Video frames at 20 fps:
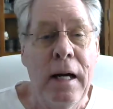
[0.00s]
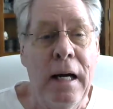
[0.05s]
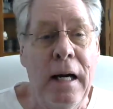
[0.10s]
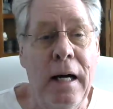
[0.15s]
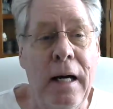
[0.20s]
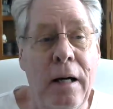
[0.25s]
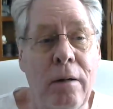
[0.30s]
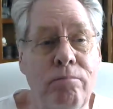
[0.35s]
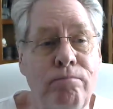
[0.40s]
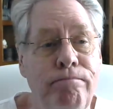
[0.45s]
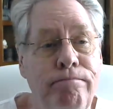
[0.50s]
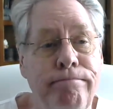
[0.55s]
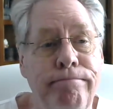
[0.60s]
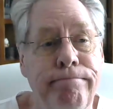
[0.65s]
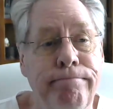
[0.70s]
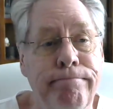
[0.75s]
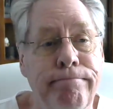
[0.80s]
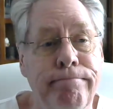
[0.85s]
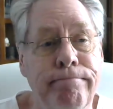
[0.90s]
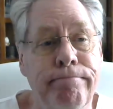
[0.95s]
Um,
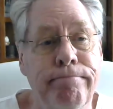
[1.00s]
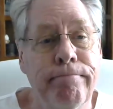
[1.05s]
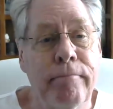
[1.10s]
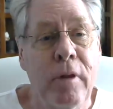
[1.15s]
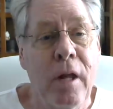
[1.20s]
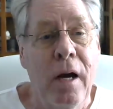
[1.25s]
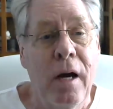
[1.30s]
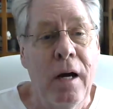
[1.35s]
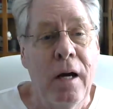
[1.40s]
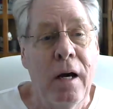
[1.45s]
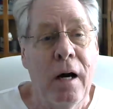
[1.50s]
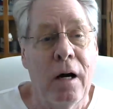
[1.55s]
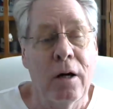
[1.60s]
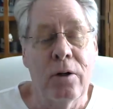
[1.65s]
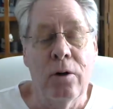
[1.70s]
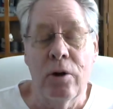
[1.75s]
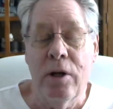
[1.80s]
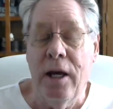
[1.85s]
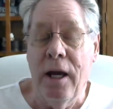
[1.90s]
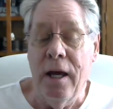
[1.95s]

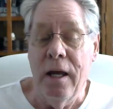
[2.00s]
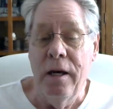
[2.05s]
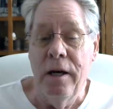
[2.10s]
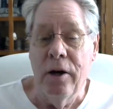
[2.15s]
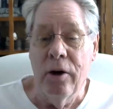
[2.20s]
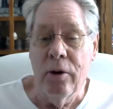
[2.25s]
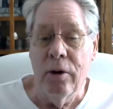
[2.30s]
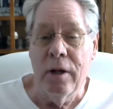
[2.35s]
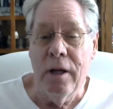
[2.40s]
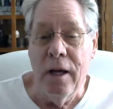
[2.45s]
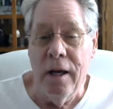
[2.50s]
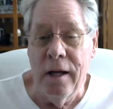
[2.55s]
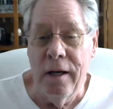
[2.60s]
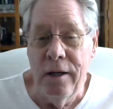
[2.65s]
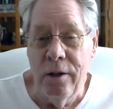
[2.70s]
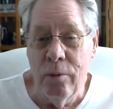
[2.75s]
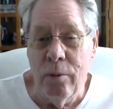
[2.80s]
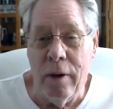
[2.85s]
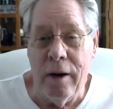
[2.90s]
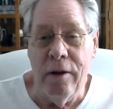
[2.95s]
Uncle Ken here again,
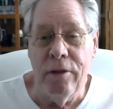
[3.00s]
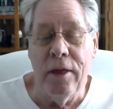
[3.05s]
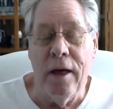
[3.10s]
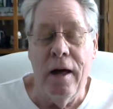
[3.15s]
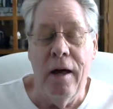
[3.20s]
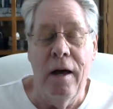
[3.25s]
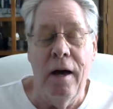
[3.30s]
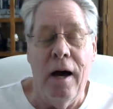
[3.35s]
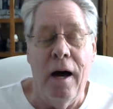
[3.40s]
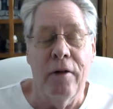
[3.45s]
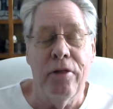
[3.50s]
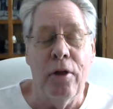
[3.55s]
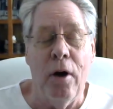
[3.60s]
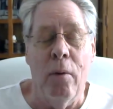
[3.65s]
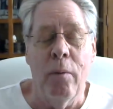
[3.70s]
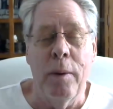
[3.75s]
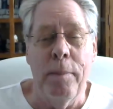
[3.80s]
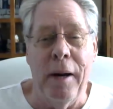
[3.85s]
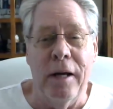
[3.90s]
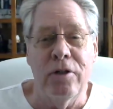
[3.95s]
and what I
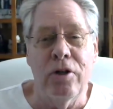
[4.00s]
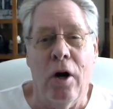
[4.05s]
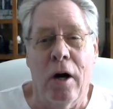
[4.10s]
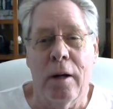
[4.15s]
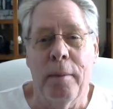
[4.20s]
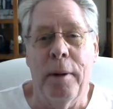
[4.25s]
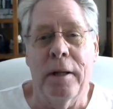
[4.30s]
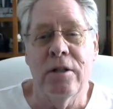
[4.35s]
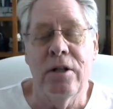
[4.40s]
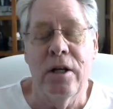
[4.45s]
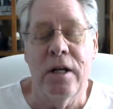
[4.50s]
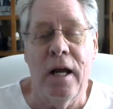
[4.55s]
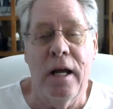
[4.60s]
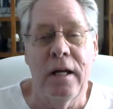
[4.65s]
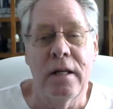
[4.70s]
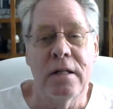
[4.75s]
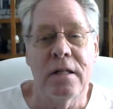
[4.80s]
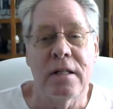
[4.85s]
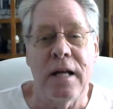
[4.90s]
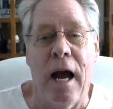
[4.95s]
thought we might talk about
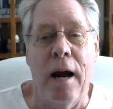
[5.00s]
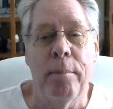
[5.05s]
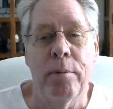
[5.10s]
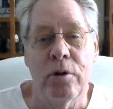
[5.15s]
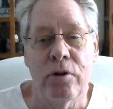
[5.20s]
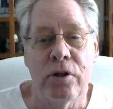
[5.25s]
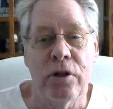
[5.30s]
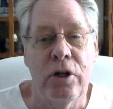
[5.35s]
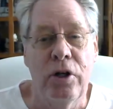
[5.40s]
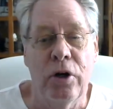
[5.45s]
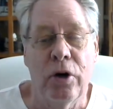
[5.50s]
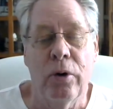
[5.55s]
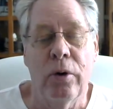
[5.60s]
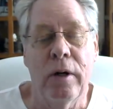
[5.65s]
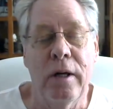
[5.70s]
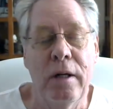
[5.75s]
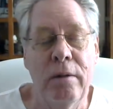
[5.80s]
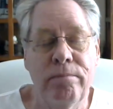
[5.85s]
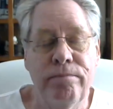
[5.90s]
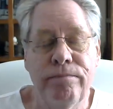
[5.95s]
today is
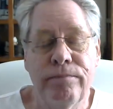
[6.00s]
cybersecurity.